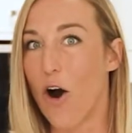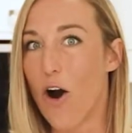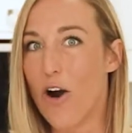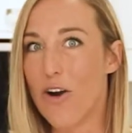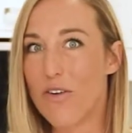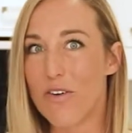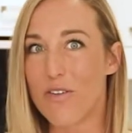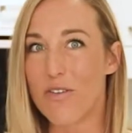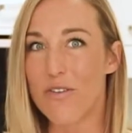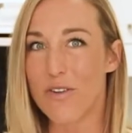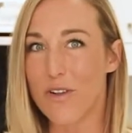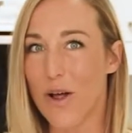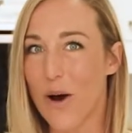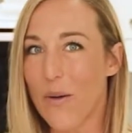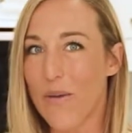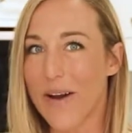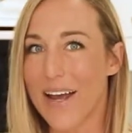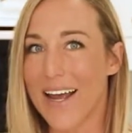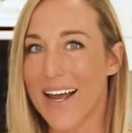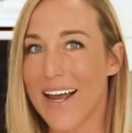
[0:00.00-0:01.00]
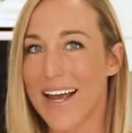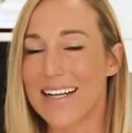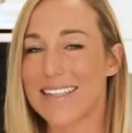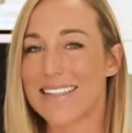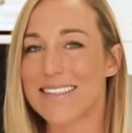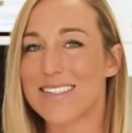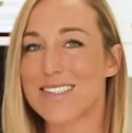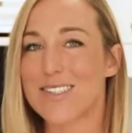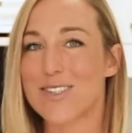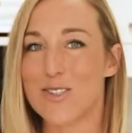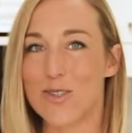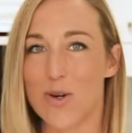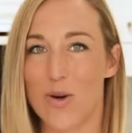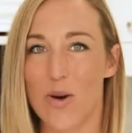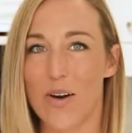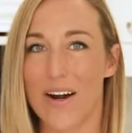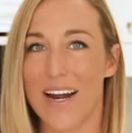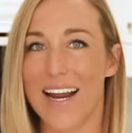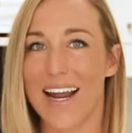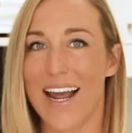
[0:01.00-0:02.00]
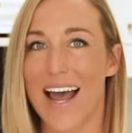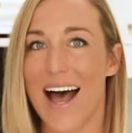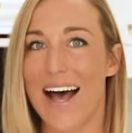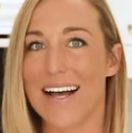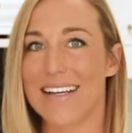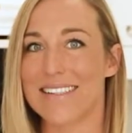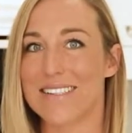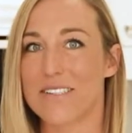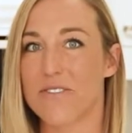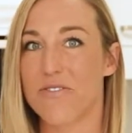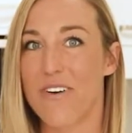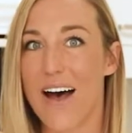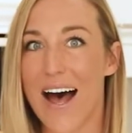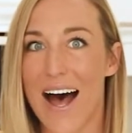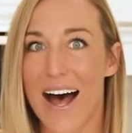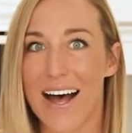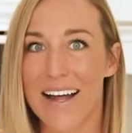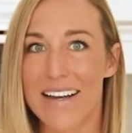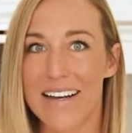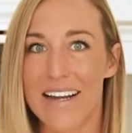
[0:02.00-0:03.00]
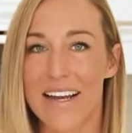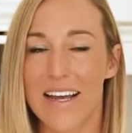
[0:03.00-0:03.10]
overflowing and storing as fat,